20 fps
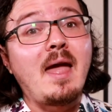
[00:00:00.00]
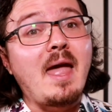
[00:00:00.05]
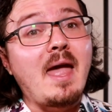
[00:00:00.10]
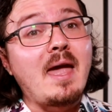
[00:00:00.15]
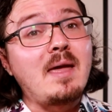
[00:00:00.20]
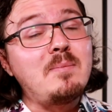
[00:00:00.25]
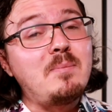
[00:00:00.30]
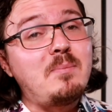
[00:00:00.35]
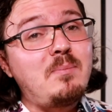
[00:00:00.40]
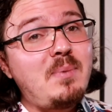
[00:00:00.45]

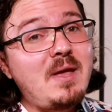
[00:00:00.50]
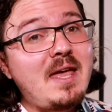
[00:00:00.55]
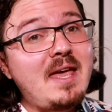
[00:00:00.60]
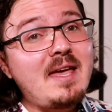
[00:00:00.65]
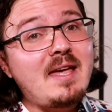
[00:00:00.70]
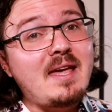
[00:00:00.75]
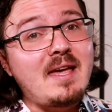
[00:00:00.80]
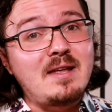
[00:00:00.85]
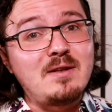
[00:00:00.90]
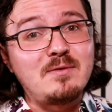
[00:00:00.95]
and
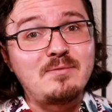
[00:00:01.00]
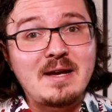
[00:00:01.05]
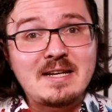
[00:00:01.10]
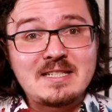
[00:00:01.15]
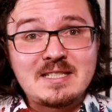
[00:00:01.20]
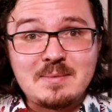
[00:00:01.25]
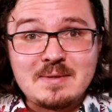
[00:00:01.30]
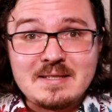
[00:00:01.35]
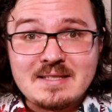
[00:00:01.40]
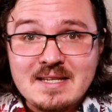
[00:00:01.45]
big
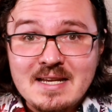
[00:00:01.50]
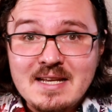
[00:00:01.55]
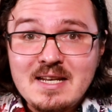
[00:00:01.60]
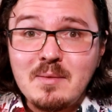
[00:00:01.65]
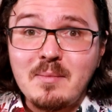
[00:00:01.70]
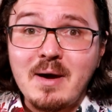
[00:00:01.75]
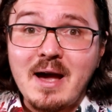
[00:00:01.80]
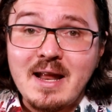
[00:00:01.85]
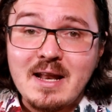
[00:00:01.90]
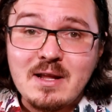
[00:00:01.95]
investments
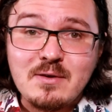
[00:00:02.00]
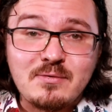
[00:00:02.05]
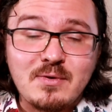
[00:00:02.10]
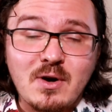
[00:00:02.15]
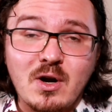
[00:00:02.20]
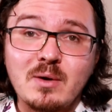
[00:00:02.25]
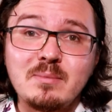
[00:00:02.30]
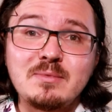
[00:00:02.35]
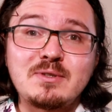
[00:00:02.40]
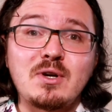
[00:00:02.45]
into mining
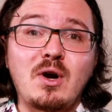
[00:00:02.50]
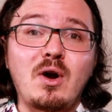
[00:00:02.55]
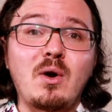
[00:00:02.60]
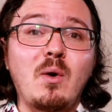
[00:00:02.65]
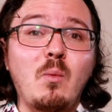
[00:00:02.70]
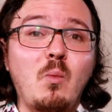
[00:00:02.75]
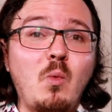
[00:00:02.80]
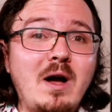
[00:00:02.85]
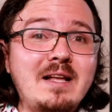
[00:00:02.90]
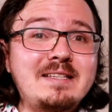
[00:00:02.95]
farms
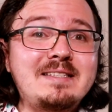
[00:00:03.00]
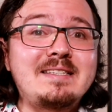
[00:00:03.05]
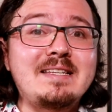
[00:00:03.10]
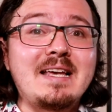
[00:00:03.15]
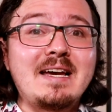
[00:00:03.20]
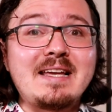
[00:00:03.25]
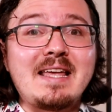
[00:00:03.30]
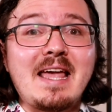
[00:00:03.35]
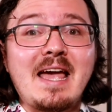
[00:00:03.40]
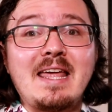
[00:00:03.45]
are once
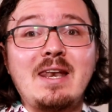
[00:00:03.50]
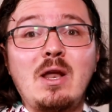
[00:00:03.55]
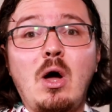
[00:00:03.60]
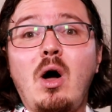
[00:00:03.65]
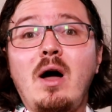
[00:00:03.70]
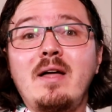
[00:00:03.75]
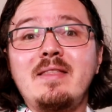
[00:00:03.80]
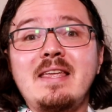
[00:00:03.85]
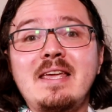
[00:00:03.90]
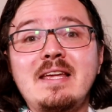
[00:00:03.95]
again
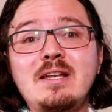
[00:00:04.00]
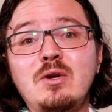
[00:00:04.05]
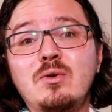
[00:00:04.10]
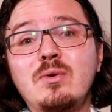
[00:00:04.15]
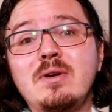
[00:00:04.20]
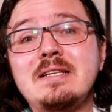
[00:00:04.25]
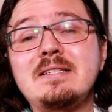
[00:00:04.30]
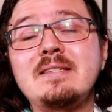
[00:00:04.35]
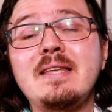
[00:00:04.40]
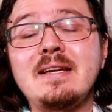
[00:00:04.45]
on the
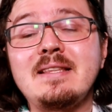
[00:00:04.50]
increase,